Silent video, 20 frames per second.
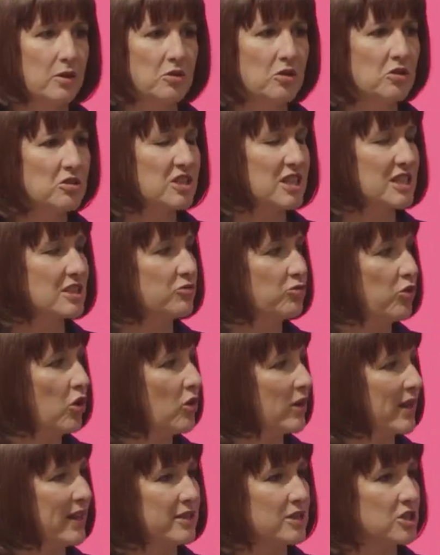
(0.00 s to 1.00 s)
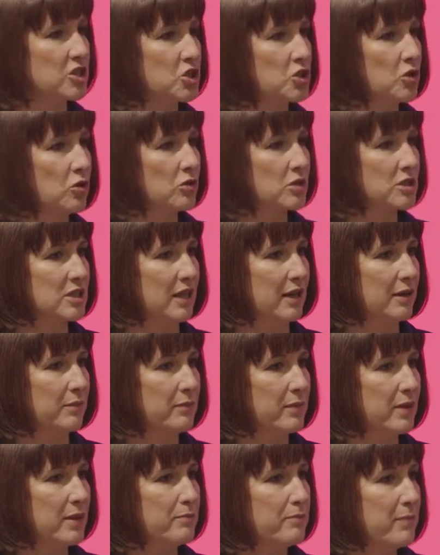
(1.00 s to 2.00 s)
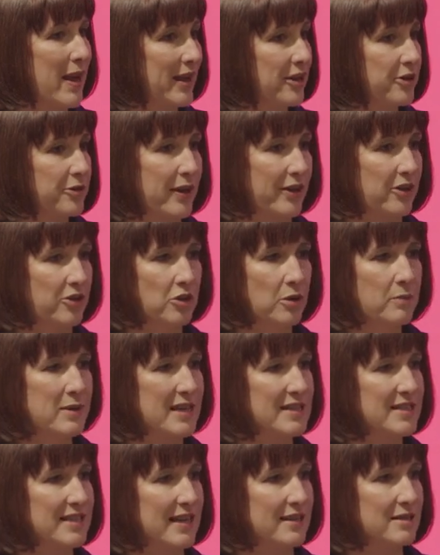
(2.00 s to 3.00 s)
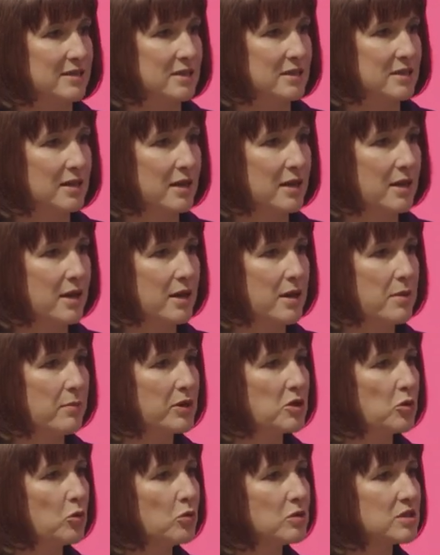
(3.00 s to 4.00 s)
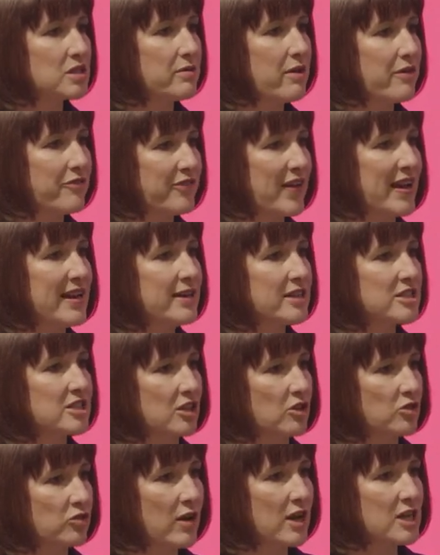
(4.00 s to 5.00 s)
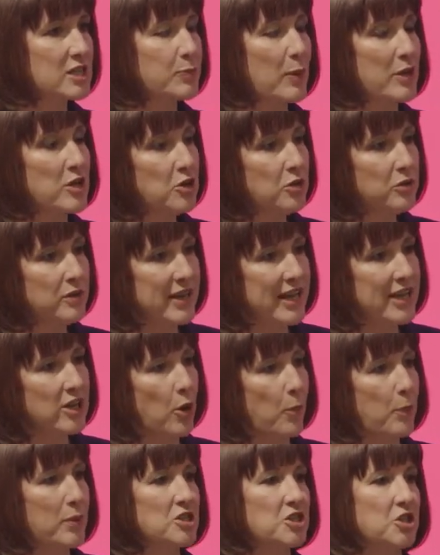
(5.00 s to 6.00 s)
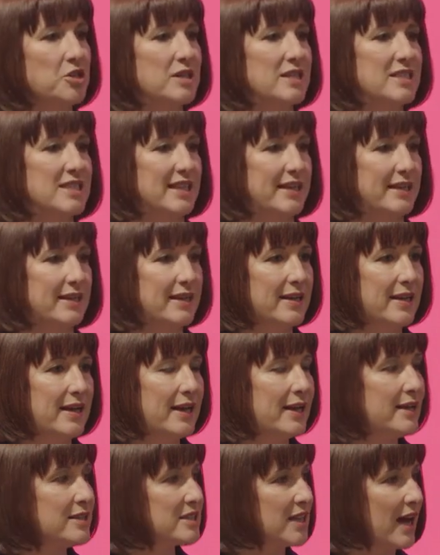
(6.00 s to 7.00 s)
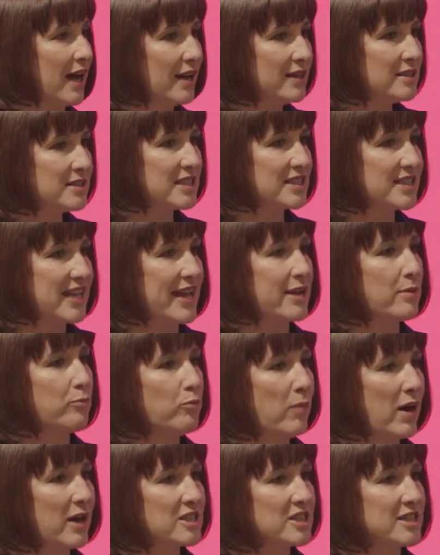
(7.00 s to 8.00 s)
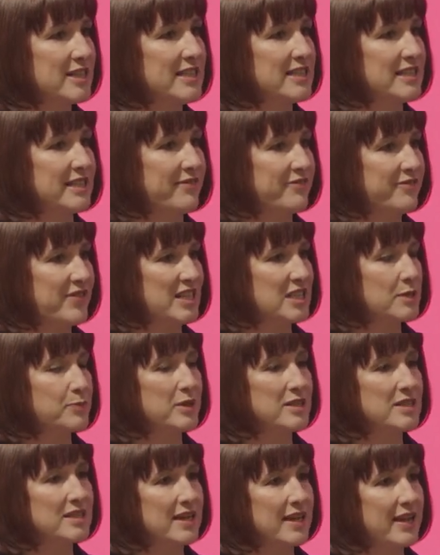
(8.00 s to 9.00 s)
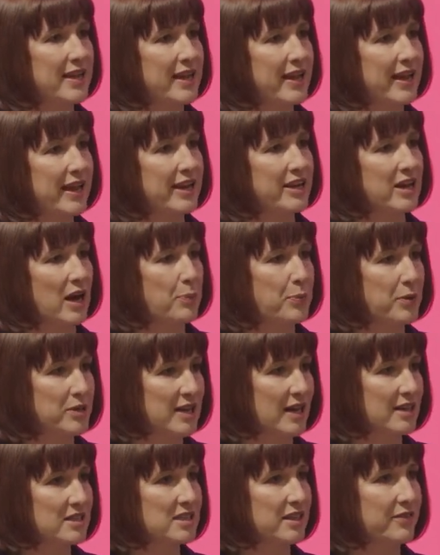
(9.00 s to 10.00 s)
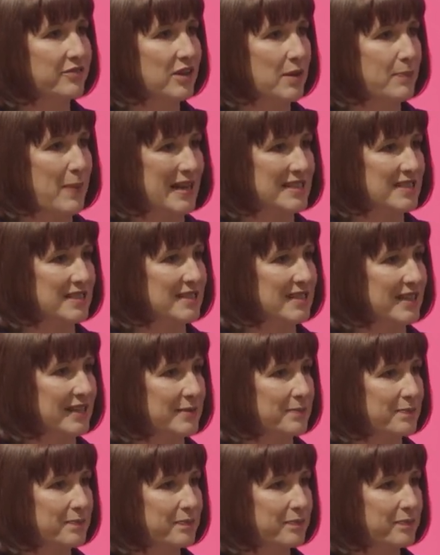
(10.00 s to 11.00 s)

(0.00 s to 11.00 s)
Not just wrong in the short term, macroeconomic sense, but also a failure to grasp a unique opportunity to undertake much needed investment in our productive capacity.